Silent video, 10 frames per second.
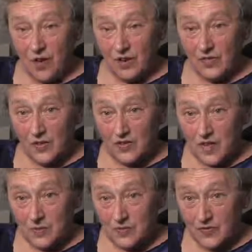all of those
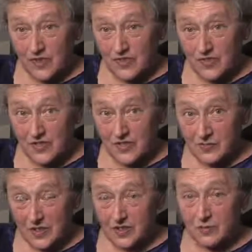observations
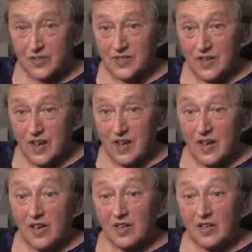and measurements
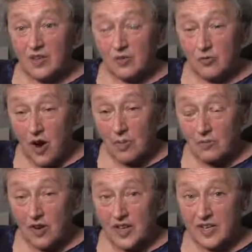
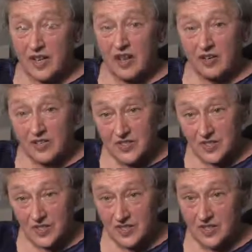corroborate and are
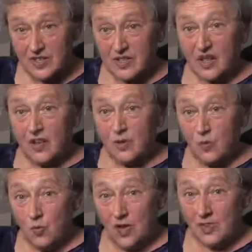consistent
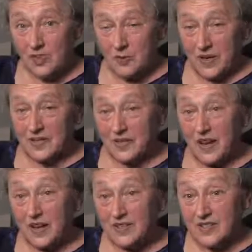with the
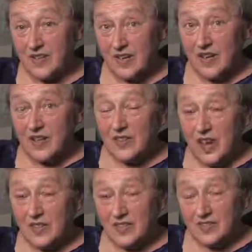basic idea,
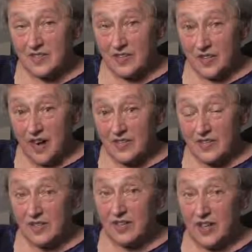the ideas,
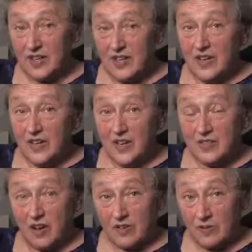idea then
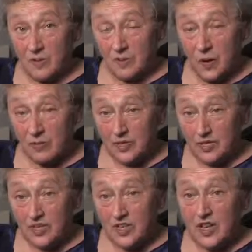has got to be
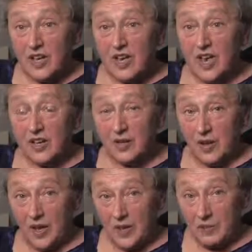published and,
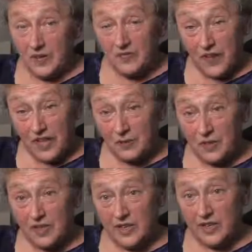and be
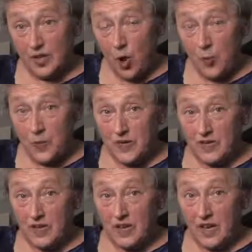available in an open
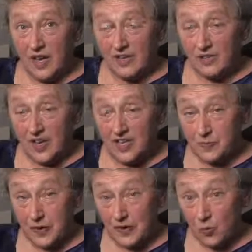and
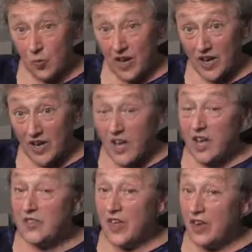transparent way
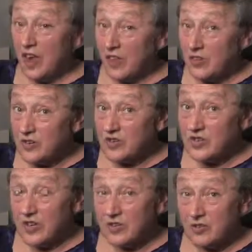that others
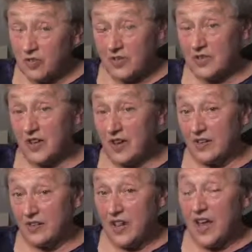can
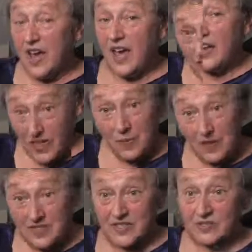criticize. If the
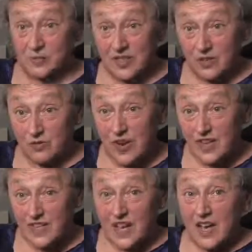hypothesis is really
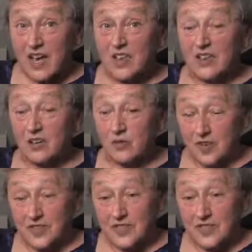correct, the
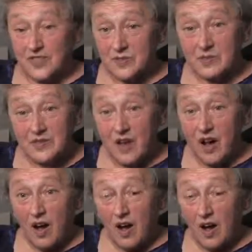criticisms
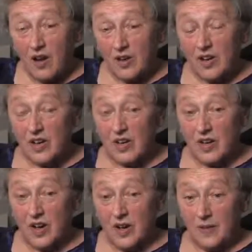are,
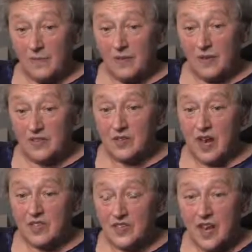uh, um,
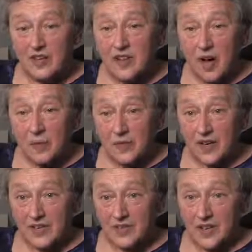are stand up.
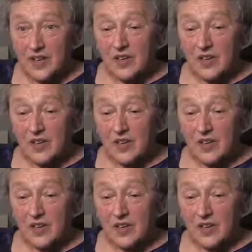That is,